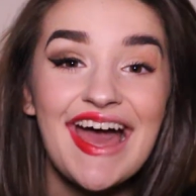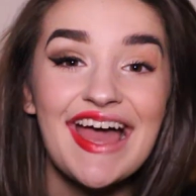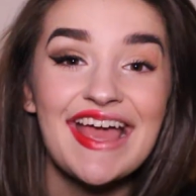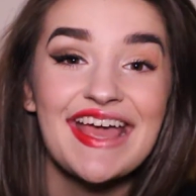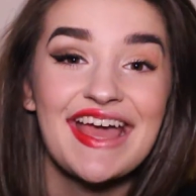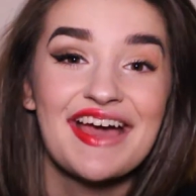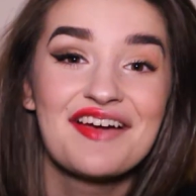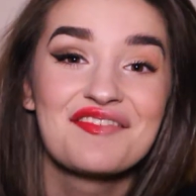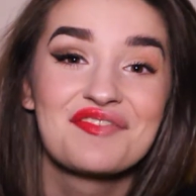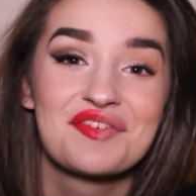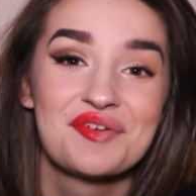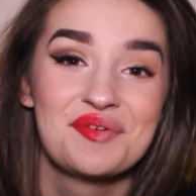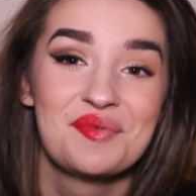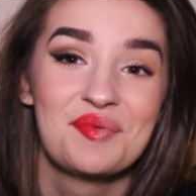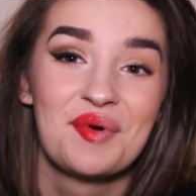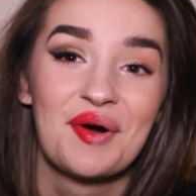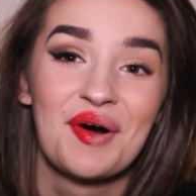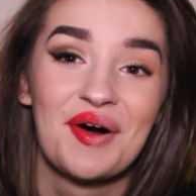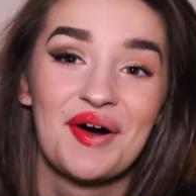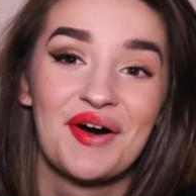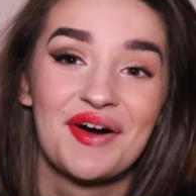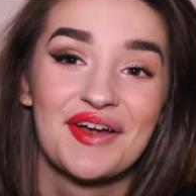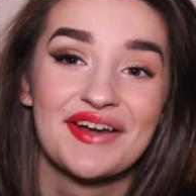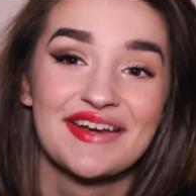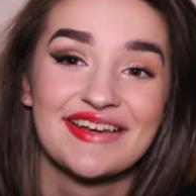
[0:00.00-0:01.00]
Hi
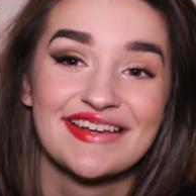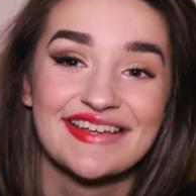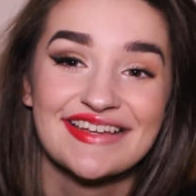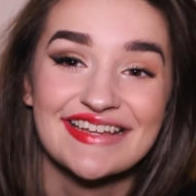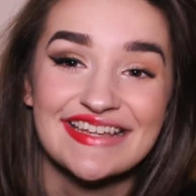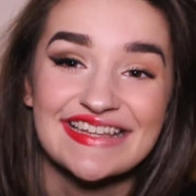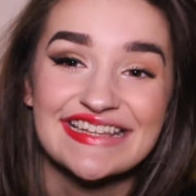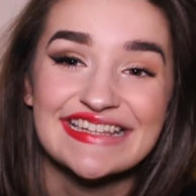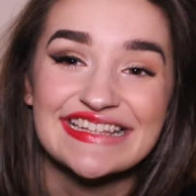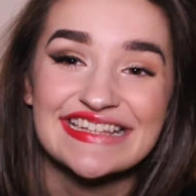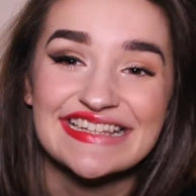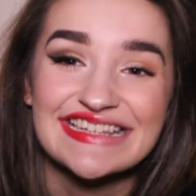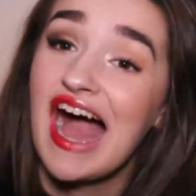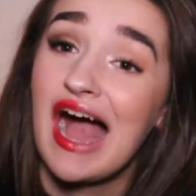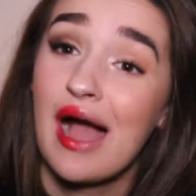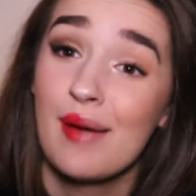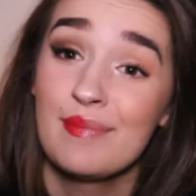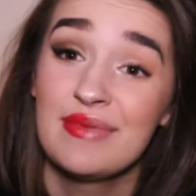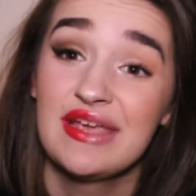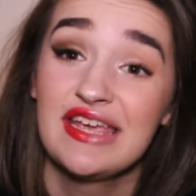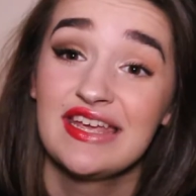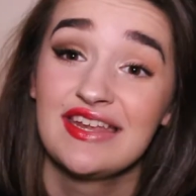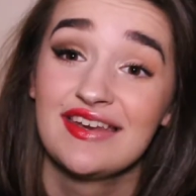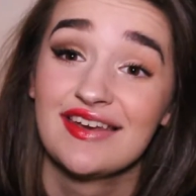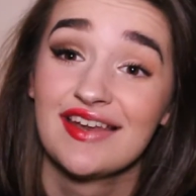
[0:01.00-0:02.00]
everyone! I
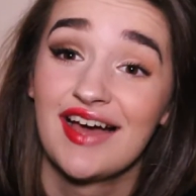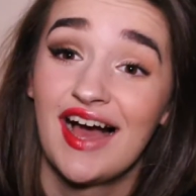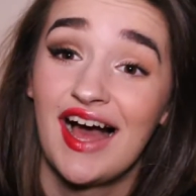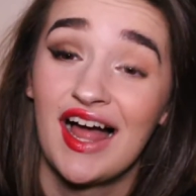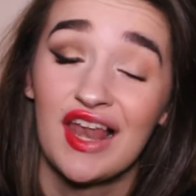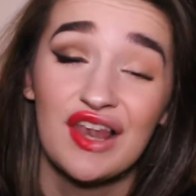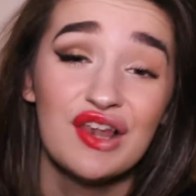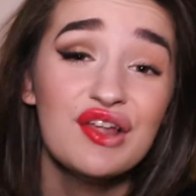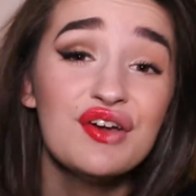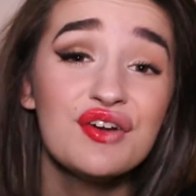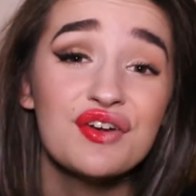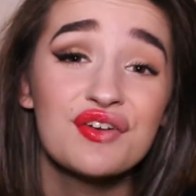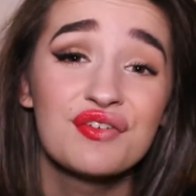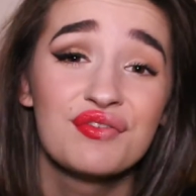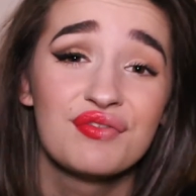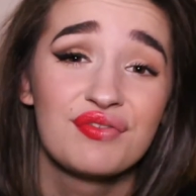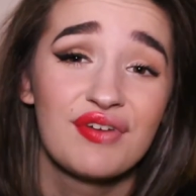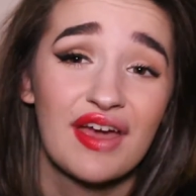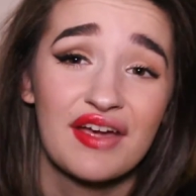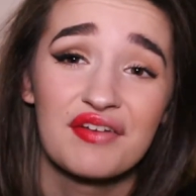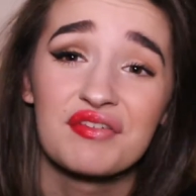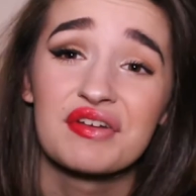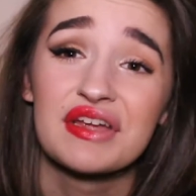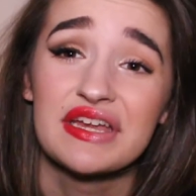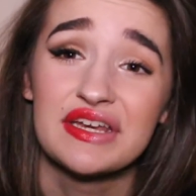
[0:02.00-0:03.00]
mean, I look
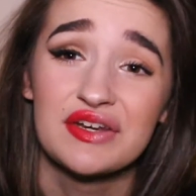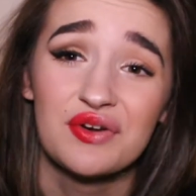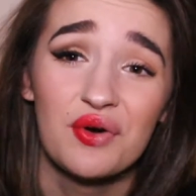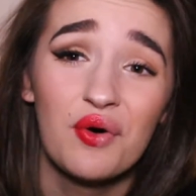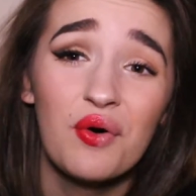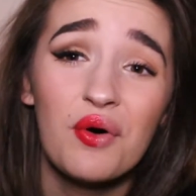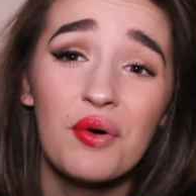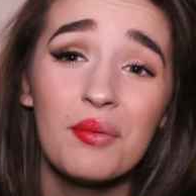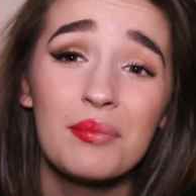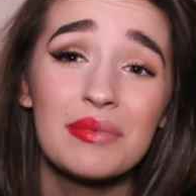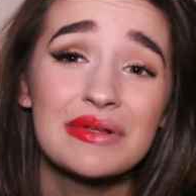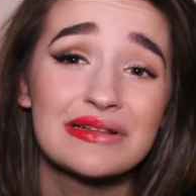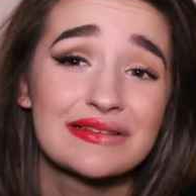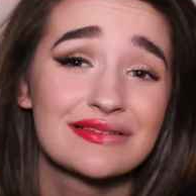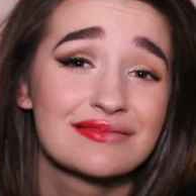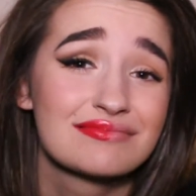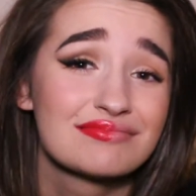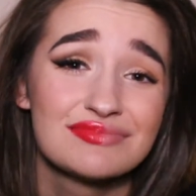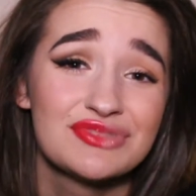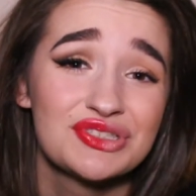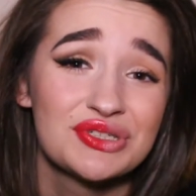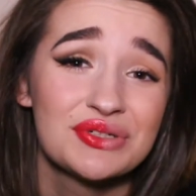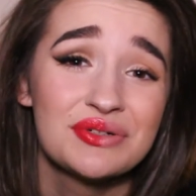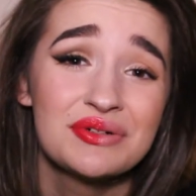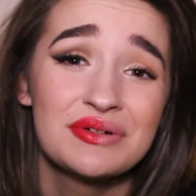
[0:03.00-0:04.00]
very normal,
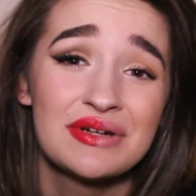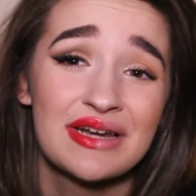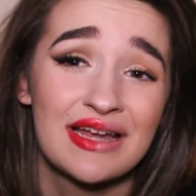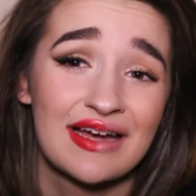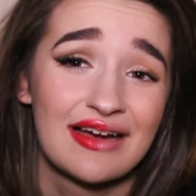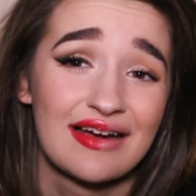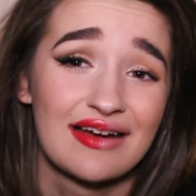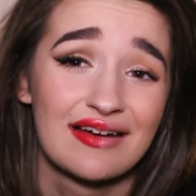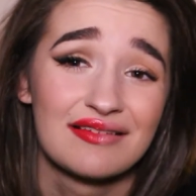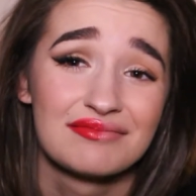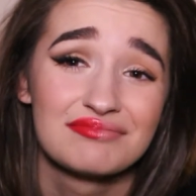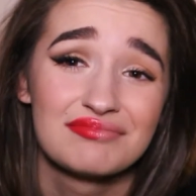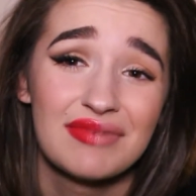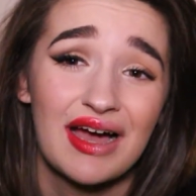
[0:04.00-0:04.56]
don't I?